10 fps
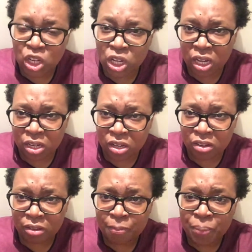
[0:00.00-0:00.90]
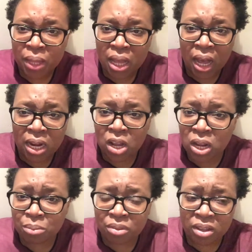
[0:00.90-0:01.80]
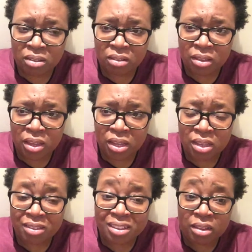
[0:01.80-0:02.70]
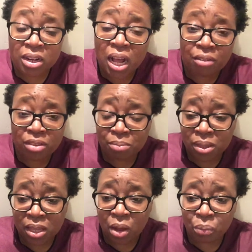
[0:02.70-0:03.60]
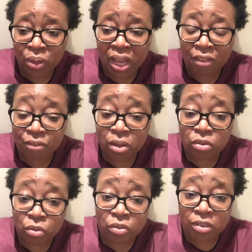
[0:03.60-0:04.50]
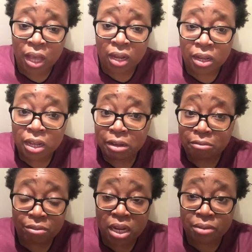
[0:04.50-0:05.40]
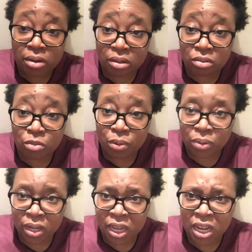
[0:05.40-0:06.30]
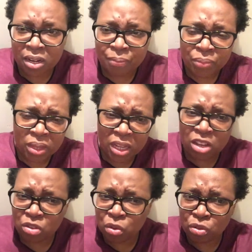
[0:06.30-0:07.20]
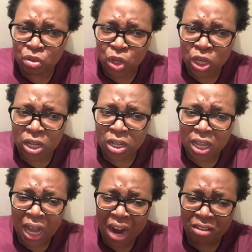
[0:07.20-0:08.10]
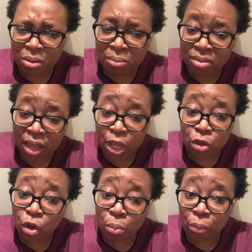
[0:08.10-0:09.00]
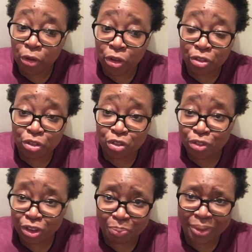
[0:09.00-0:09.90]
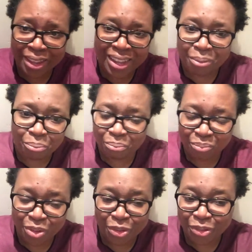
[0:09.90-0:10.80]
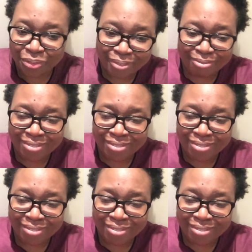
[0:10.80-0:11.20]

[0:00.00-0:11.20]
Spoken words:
changed. And all I'm saying today is it didn't have to be that way. I felt so sad, really, really super, when I heard he's going to jail. I remember that young boy on the streets playing and, you know,